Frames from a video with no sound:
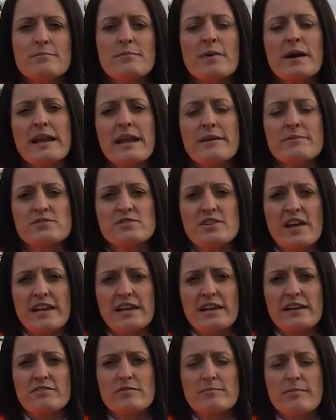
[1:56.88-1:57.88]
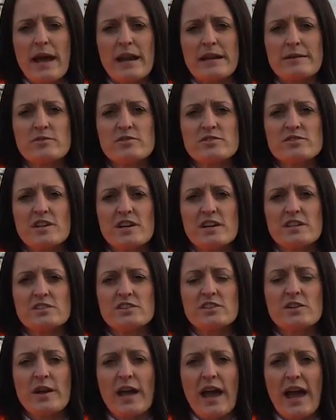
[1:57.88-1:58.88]
My name's Jenny from Animal
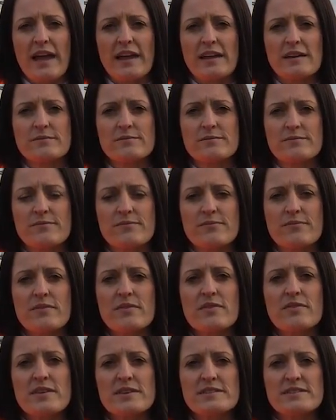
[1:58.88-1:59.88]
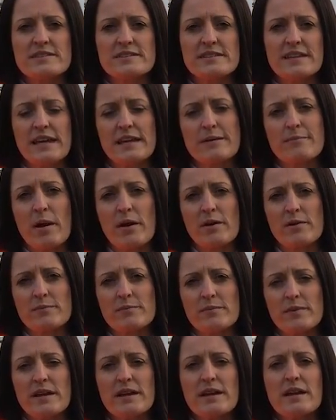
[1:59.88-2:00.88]
Search UK. This is Kemo.
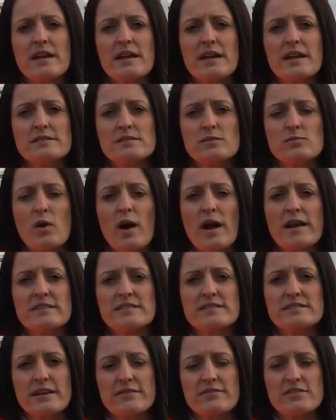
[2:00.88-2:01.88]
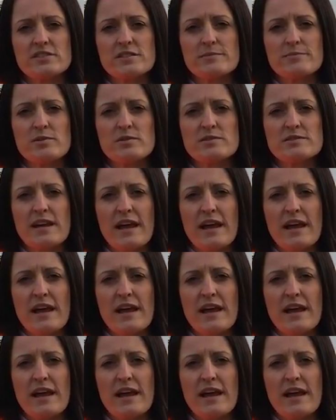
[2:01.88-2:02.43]
He's a white Staffordshire Bull